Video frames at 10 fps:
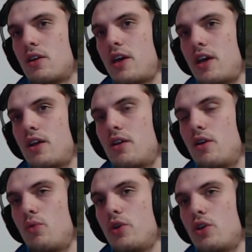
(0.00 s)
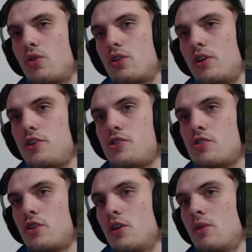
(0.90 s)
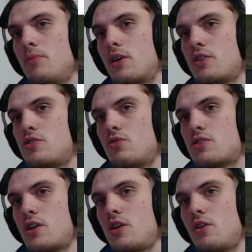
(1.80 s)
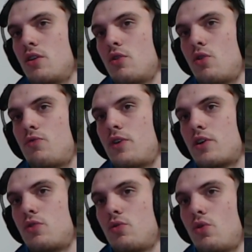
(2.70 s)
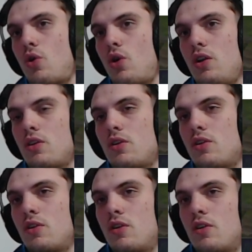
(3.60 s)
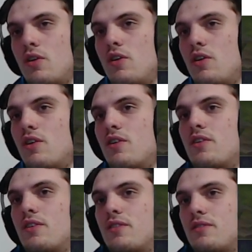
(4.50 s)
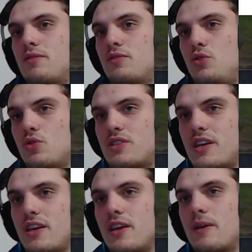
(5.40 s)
can we not leash because you will say no fuck you lol yeah you say